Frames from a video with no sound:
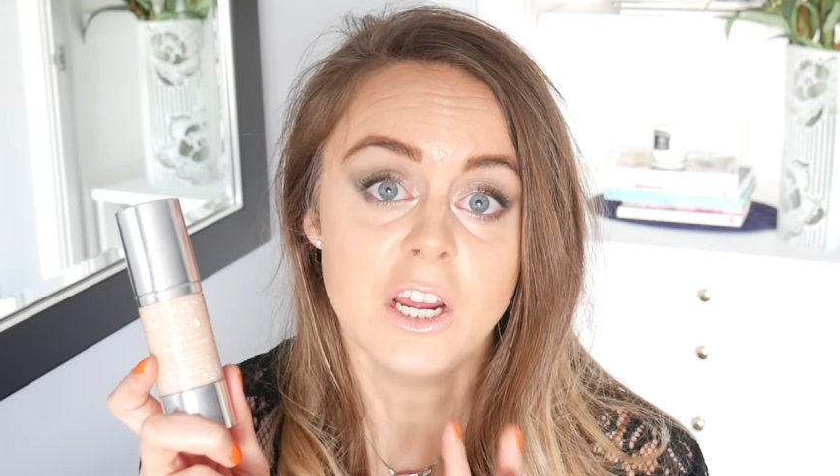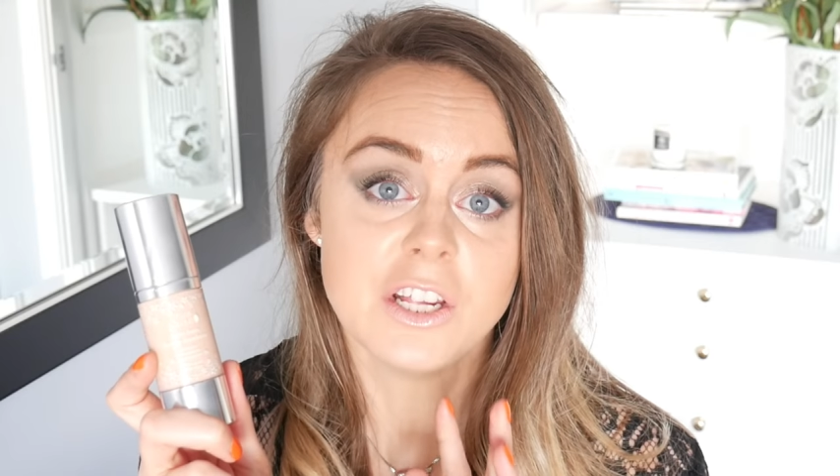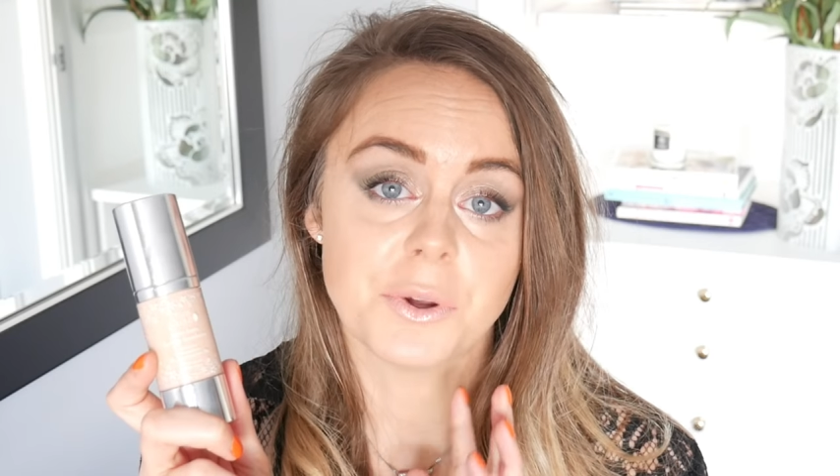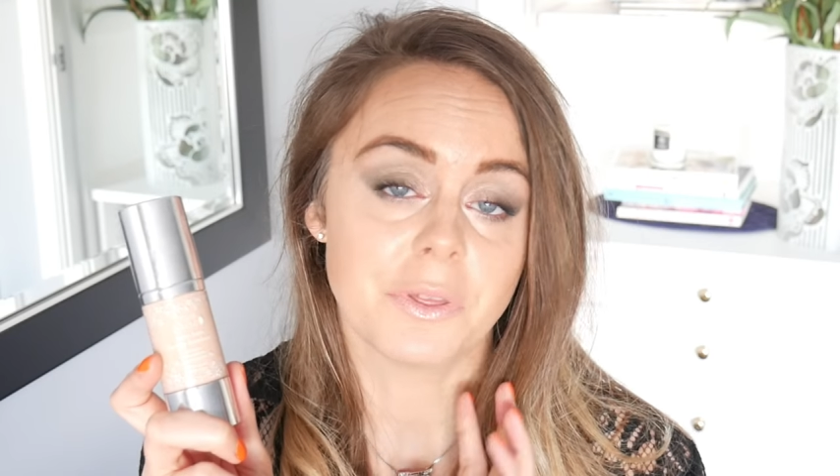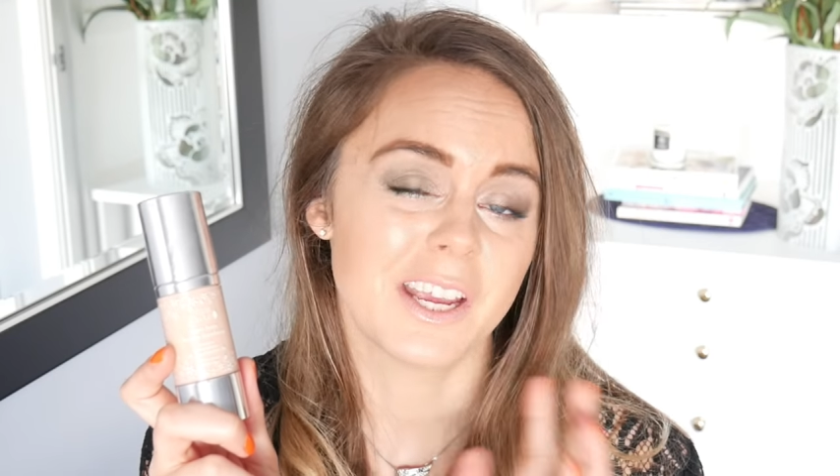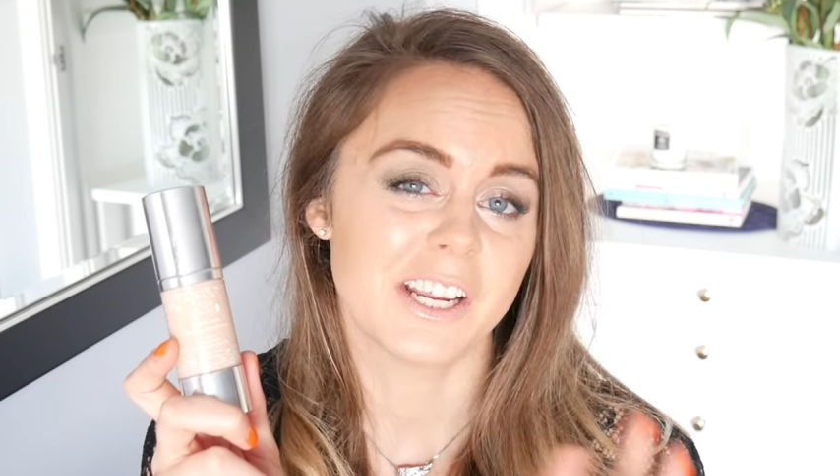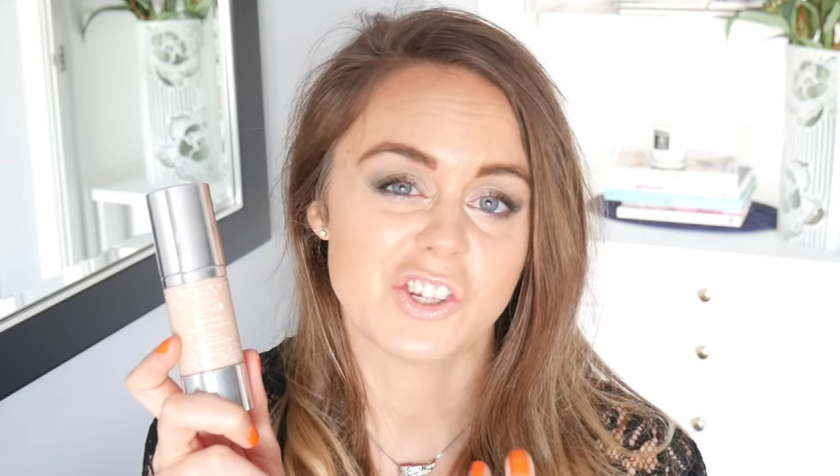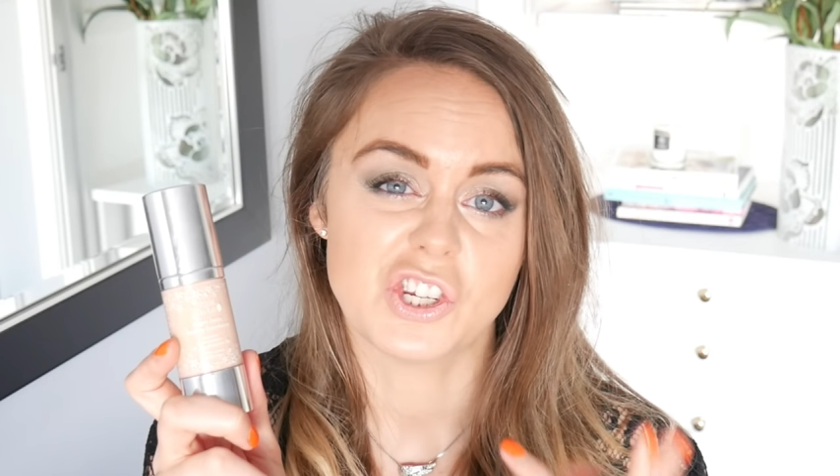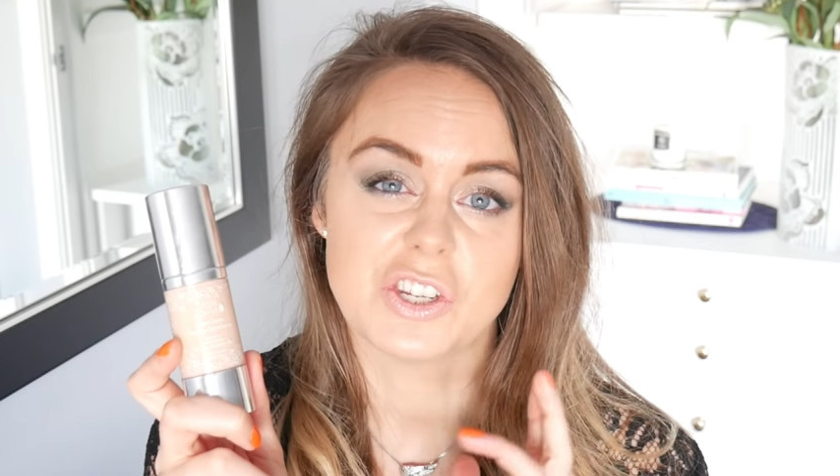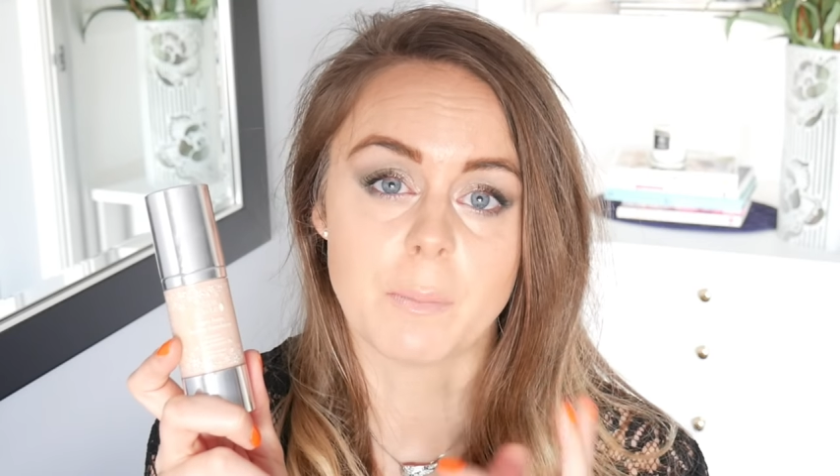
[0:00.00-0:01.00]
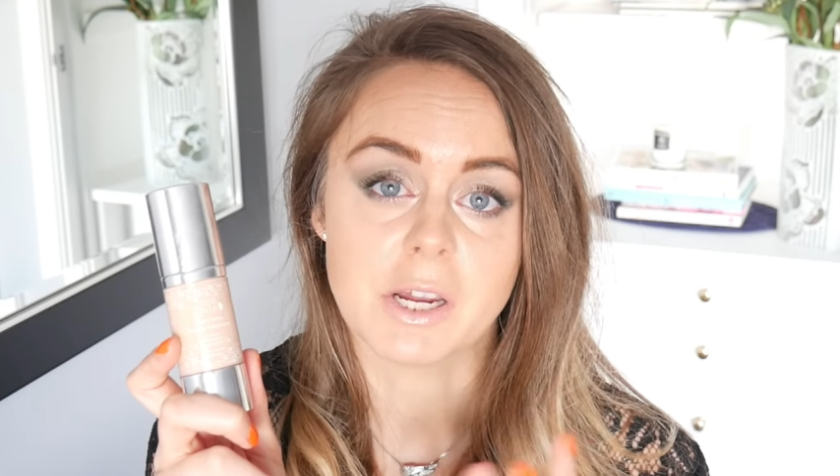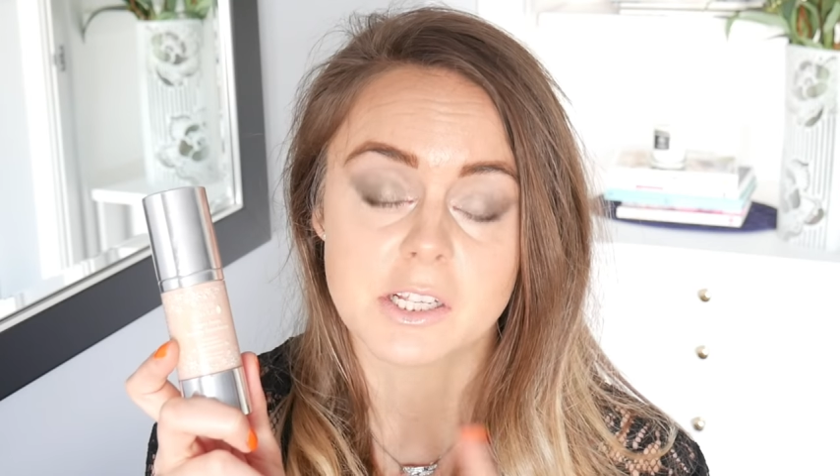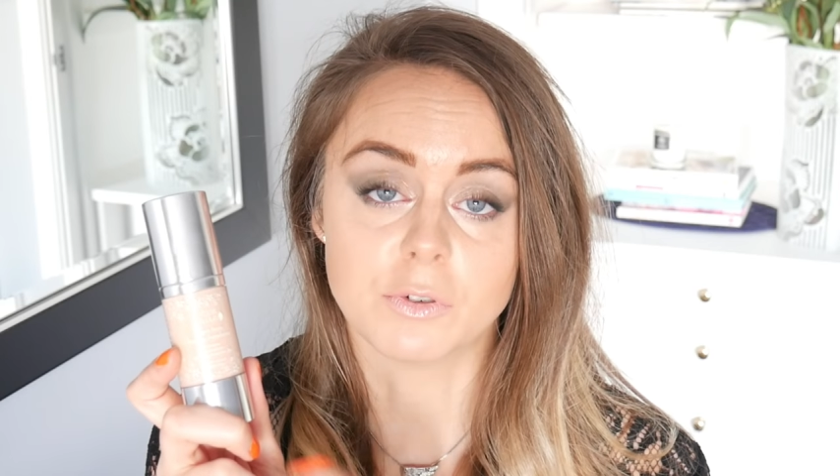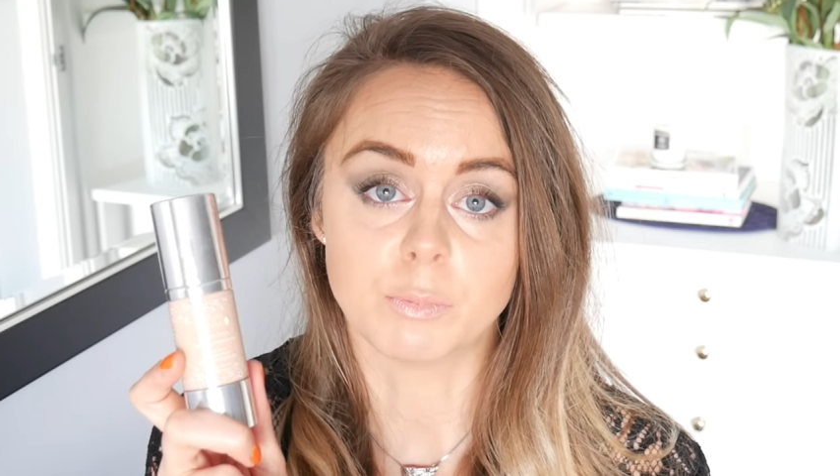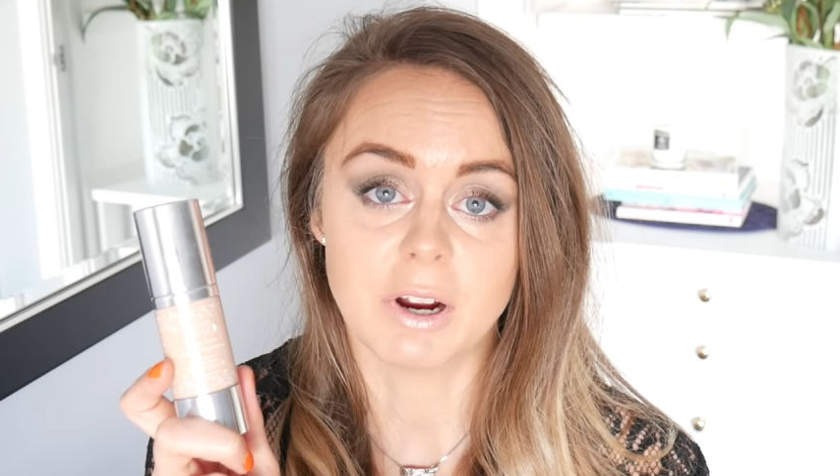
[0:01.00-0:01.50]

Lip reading: So I think it's just your personal